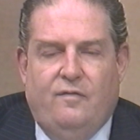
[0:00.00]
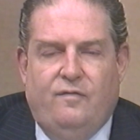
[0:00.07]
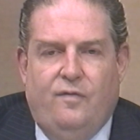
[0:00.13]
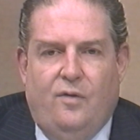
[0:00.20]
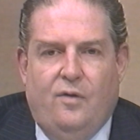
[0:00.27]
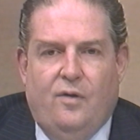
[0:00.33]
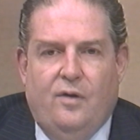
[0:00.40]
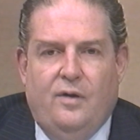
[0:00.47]

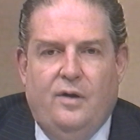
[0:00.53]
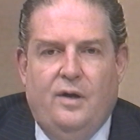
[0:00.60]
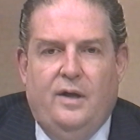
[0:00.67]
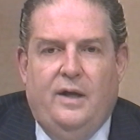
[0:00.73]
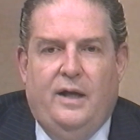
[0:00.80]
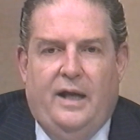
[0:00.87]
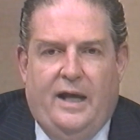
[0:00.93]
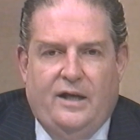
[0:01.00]
for
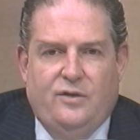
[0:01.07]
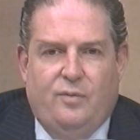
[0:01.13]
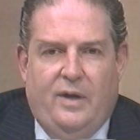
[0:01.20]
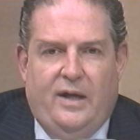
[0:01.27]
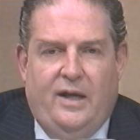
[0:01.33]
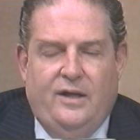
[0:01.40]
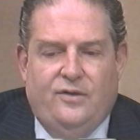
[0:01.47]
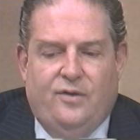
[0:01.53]
X-ray
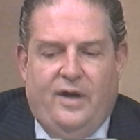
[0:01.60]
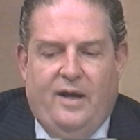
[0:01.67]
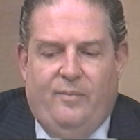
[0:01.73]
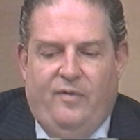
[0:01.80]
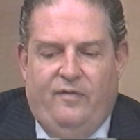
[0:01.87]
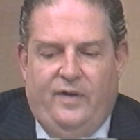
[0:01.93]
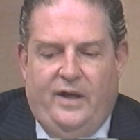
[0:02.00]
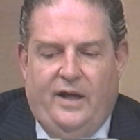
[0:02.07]
laser
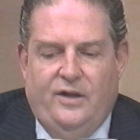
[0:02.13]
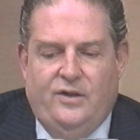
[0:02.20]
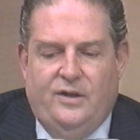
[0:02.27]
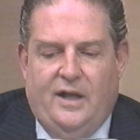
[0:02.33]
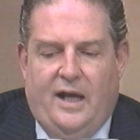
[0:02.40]
amplification.